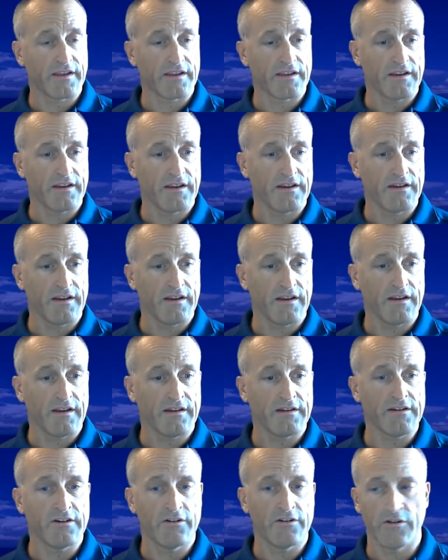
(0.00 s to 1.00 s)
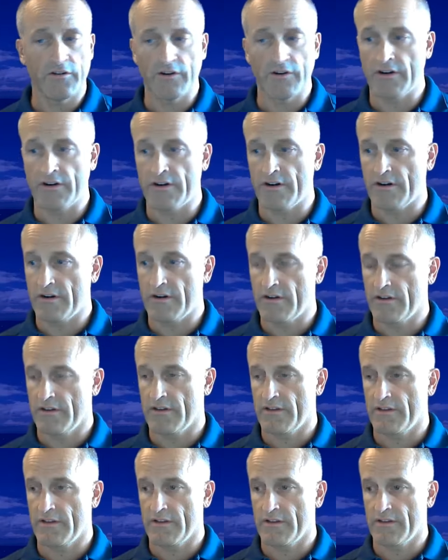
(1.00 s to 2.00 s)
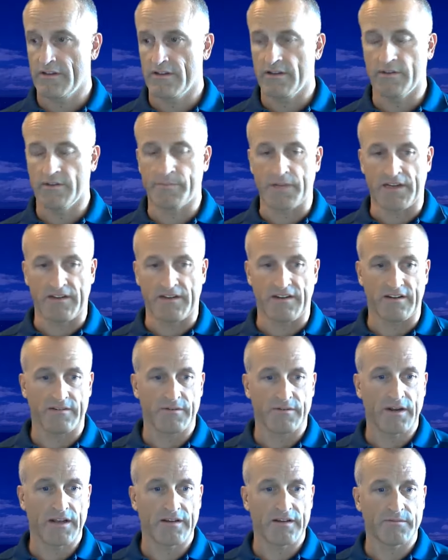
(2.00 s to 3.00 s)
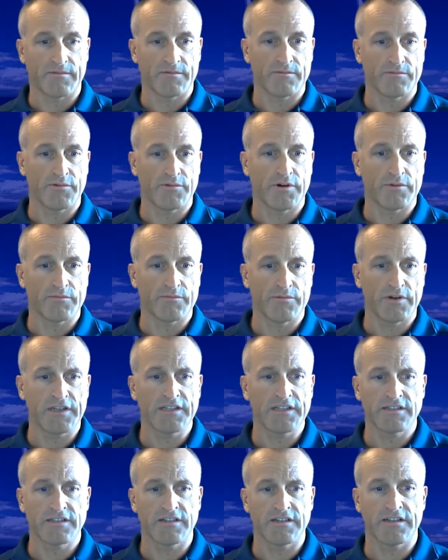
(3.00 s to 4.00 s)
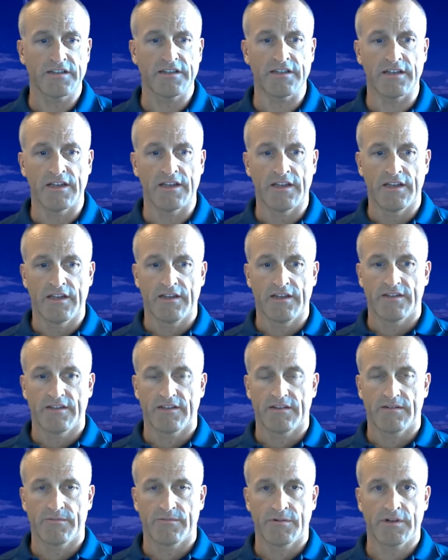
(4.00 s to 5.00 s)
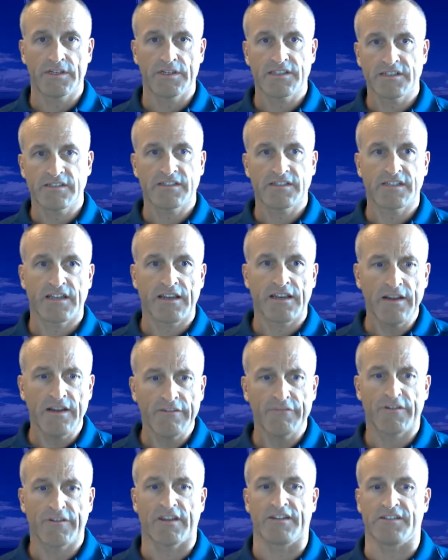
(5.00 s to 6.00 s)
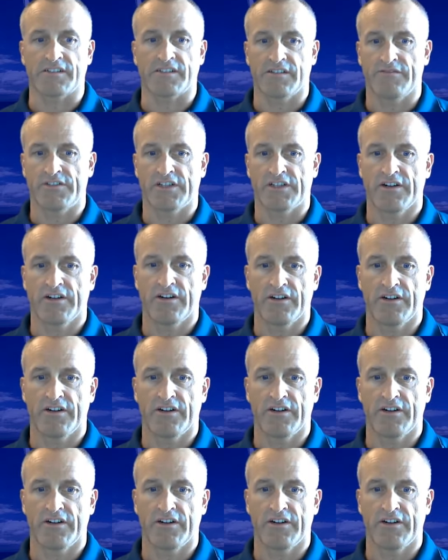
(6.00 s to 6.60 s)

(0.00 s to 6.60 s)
in your opinion, what is the significance of Jakarta